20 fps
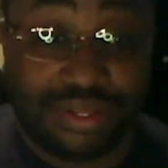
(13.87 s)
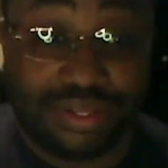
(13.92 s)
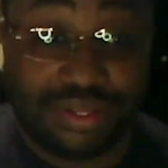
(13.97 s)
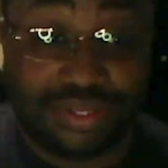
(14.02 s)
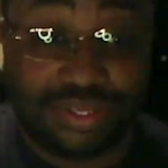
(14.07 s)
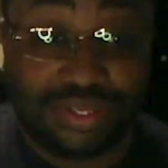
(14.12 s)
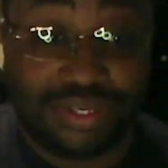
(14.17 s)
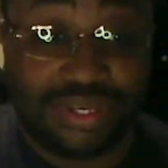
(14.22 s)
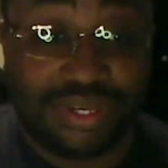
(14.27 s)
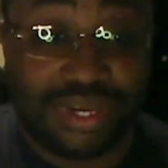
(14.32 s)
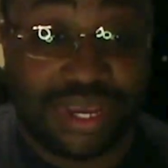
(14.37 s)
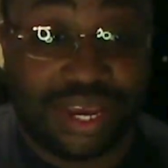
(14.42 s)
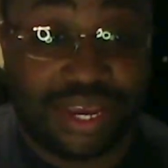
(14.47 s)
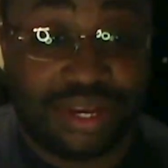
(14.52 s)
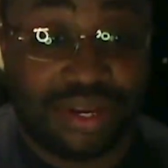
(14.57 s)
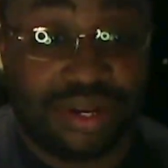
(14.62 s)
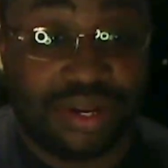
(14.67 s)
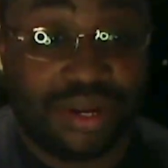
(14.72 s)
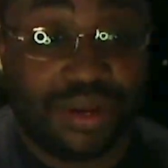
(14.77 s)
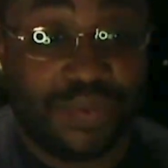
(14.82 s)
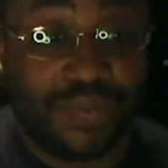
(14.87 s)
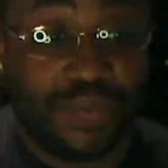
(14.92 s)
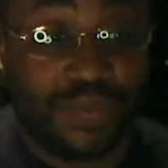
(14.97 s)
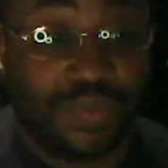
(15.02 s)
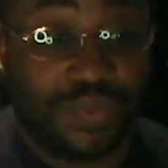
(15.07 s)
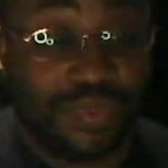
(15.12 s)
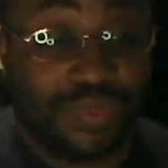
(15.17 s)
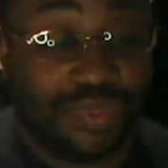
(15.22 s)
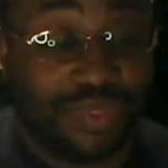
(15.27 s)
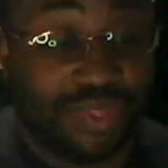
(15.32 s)
Tonight,
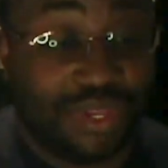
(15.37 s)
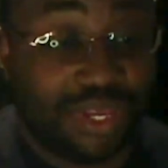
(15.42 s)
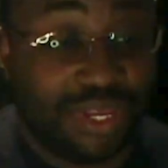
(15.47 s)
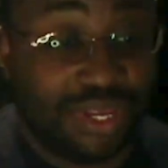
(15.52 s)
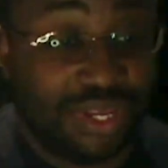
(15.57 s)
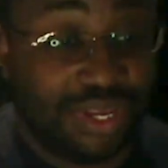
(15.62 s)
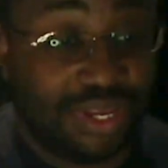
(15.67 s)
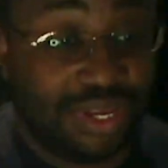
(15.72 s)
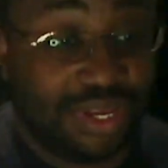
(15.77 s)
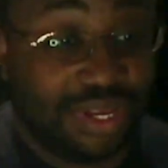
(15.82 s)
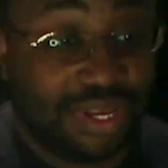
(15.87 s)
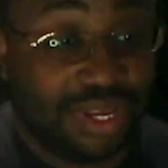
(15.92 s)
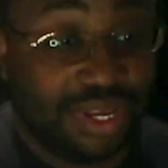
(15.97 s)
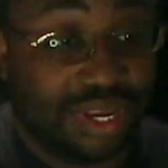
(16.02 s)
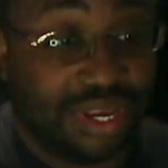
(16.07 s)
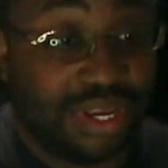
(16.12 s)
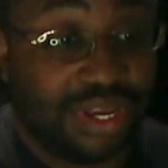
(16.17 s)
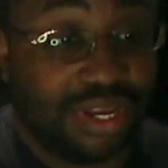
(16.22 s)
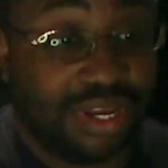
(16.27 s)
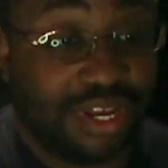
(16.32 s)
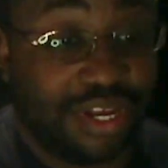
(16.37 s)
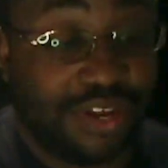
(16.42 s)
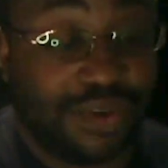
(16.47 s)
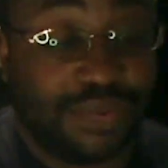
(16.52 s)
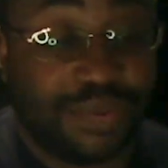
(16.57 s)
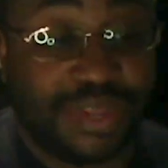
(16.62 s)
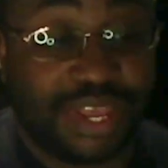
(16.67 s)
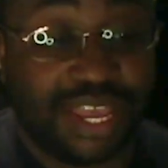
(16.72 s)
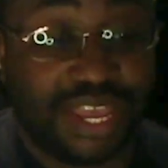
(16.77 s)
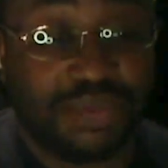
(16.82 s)
the
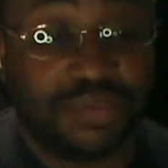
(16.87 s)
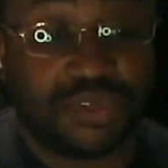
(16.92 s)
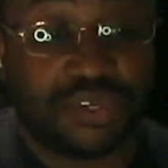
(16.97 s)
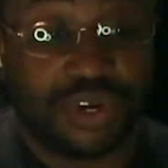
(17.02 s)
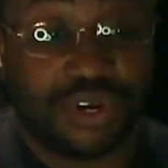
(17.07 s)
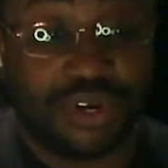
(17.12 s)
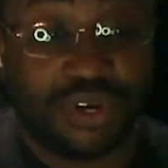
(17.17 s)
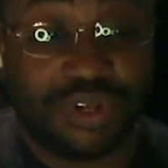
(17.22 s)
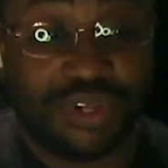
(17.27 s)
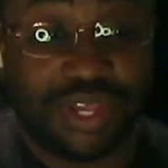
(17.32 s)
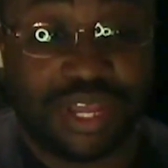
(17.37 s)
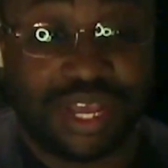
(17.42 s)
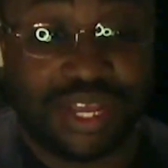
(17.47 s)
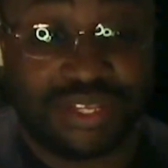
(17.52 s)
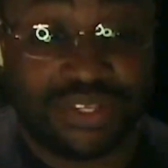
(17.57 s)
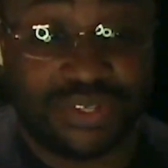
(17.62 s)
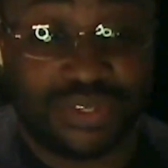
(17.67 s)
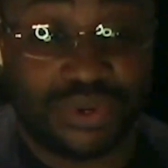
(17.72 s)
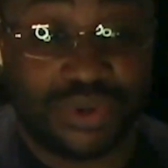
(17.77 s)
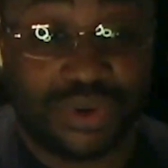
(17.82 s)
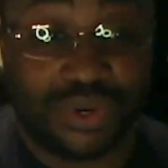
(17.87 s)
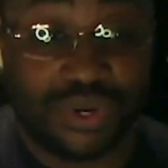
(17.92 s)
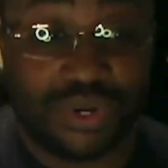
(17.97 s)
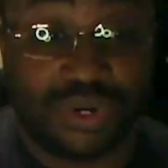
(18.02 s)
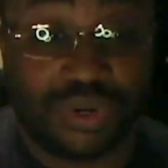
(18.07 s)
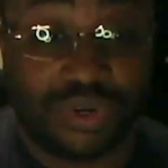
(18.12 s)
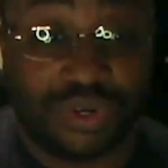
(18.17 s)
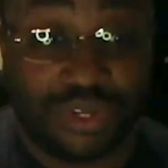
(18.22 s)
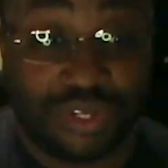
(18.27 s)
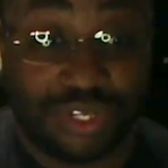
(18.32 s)
Hub Games online store
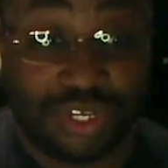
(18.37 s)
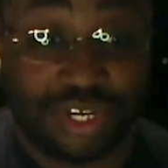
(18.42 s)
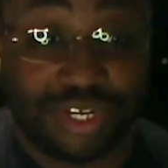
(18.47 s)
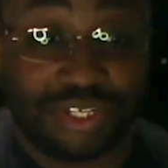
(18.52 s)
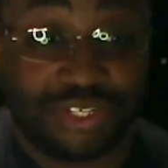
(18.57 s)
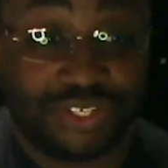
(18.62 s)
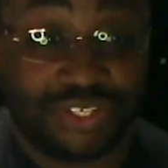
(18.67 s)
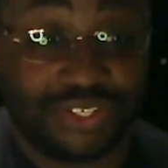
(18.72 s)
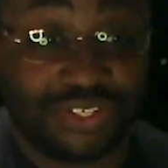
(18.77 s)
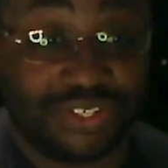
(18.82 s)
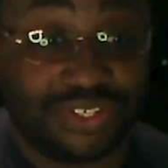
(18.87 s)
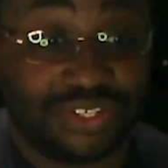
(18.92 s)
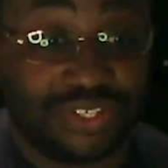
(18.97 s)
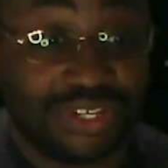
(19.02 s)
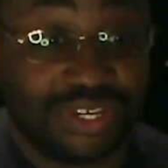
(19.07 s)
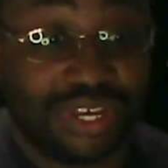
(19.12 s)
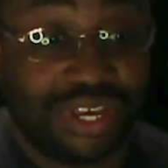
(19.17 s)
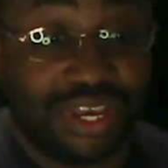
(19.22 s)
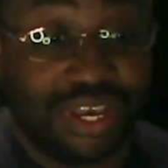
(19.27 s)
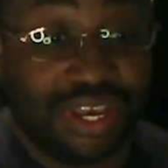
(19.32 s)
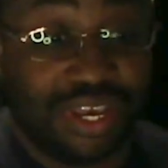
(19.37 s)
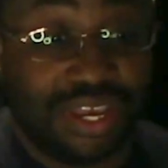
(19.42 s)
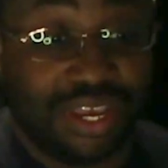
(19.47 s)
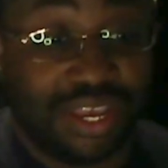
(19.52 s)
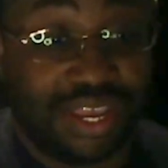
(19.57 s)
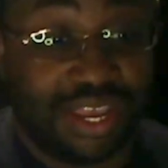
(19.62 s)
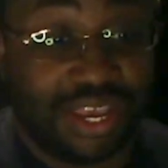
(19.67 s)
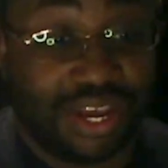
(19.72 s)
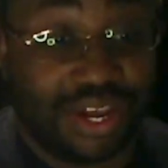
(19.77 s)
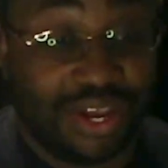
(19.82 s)
launches,
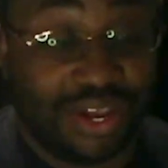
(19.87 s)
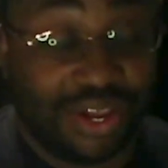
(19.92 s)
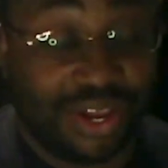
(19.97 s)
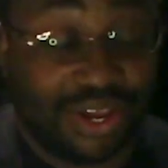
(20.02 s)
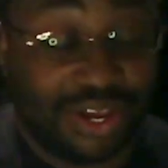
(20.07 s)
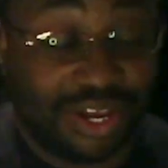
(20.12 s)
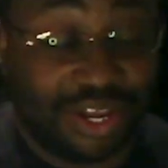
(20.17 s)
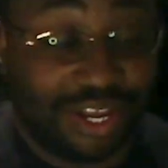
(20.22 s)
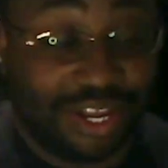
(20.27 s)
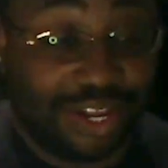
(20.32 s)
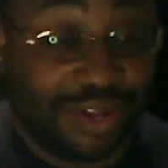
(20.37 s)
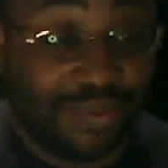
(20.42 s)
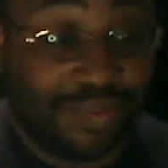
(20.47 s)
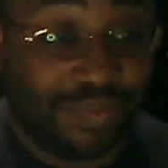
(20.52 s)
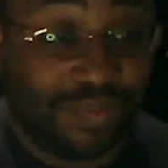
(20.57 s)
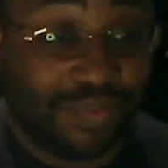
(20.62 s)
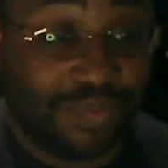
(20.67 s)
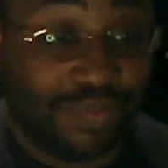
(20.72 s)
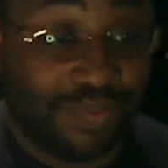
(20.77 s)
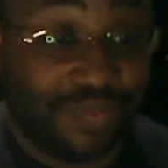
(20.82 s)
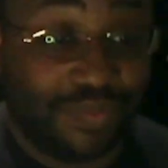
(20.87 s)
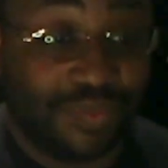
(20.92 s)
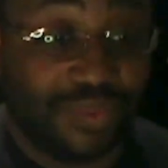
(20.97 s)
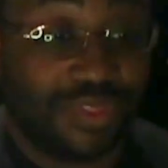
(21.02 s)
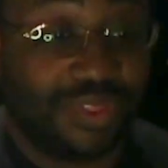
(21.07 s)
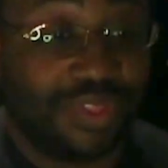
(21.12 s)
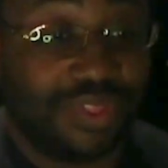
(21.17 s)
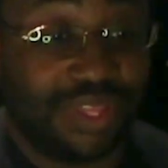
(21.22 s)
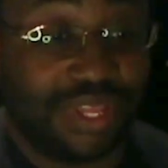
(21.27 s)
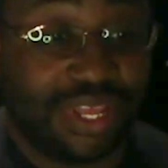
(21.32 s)
um,
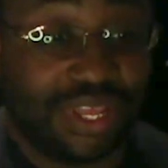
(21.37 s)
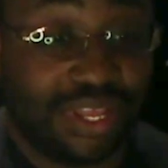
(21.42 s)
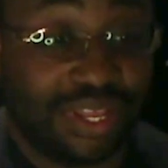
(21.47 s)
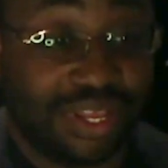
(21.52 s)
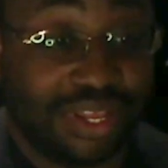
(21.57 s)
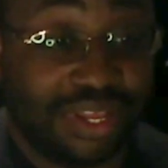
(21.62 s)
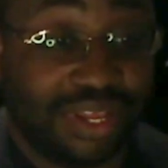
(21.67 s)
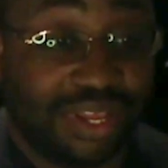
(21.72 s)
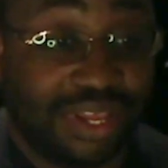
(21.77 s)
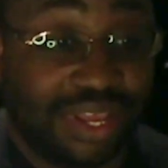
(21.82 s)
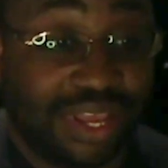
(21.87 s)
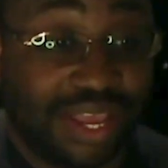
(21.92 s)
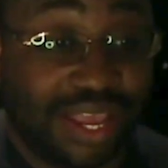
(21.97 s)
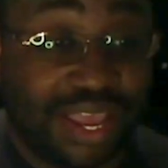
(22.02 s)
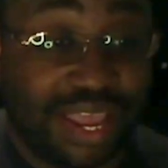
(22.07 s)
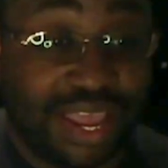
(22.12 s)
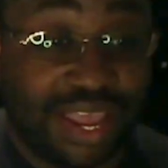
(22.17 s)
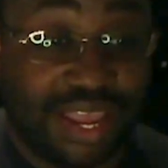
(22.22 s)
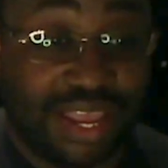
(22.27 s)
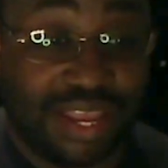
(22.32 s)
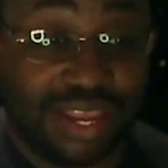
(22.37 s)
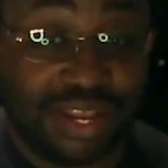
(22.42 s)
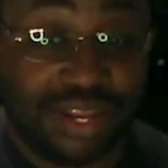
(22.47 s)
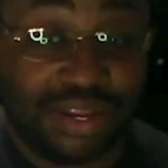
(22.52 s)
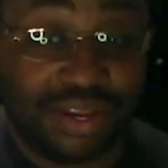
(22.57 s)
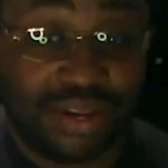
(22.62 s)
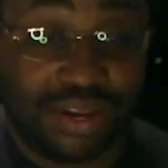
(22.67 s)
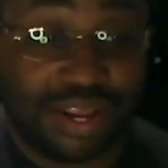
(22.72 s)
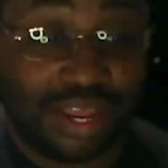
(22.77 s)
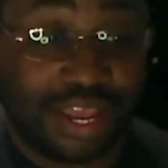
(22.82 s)

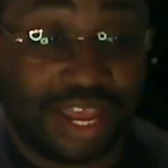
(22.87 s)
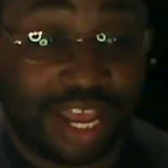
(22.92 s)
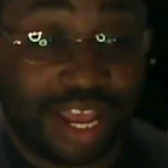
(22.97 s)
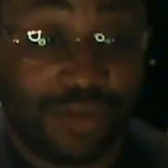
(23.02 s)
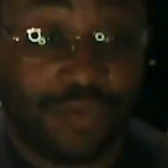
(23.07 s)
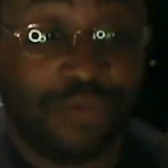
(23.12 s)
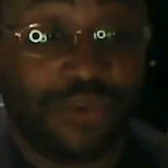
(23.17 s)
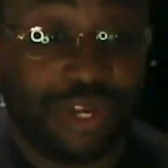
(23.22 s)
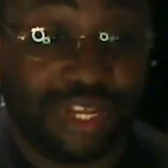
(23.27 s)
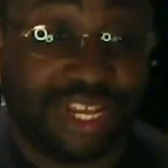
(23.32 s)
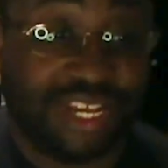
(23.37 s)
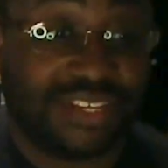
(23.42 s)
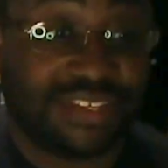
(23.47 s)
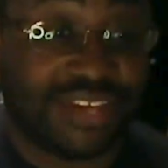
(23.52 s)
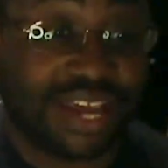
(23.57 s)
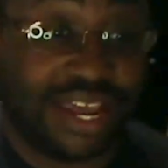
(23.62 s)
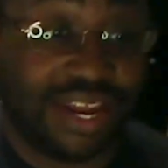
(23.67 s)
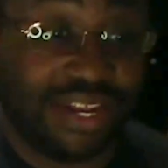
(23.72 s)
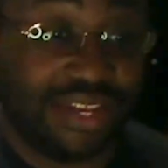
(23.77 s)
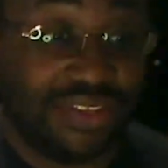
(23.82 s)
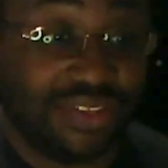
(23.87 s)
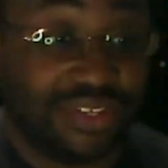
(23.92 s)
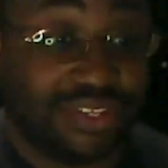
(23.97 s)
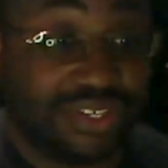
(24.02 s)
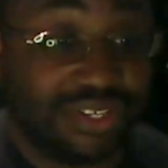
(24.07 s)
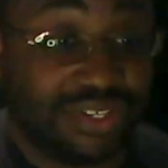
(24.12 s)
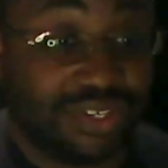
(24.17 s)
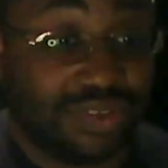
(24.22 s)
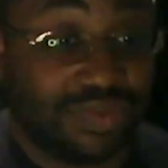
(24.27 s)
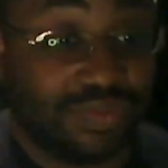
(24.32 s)
and I'm really excited
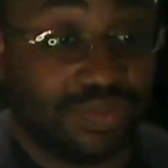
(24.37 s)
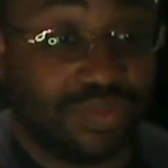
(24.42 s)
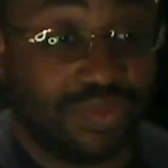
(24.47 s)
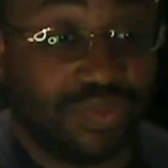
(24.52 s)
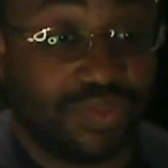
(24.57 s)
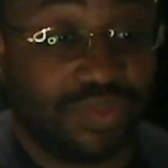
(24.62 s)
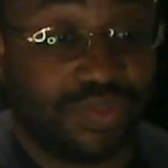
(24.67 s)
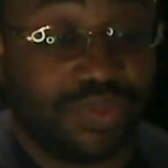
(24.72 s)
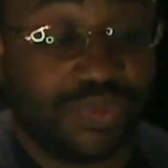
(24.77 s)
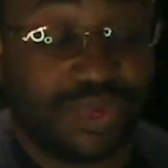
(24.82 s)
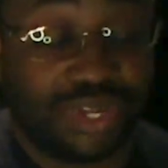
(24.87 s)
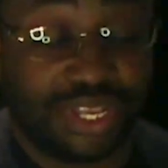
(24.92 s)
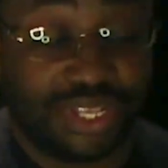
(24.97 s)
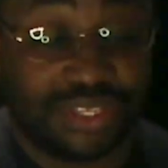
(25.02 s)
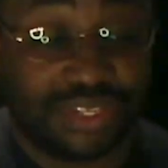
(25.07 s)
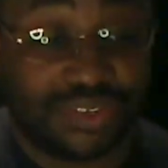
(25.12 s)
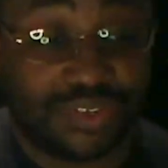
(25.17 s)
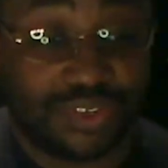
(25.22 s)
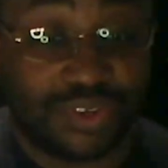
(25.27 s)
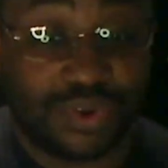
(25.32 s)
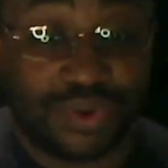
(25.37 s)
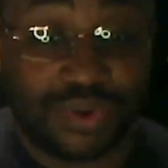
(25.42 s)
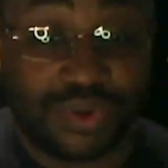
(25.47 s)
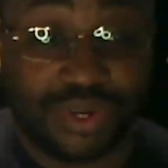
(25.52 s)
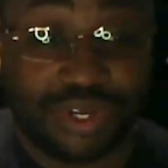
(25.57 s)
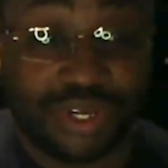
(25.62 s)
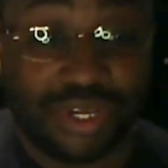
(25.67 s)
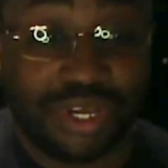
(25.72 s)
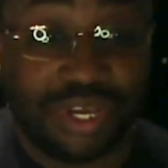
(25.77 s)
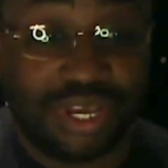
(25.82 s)
to get this
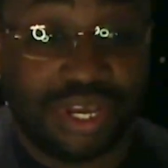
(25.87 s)
going.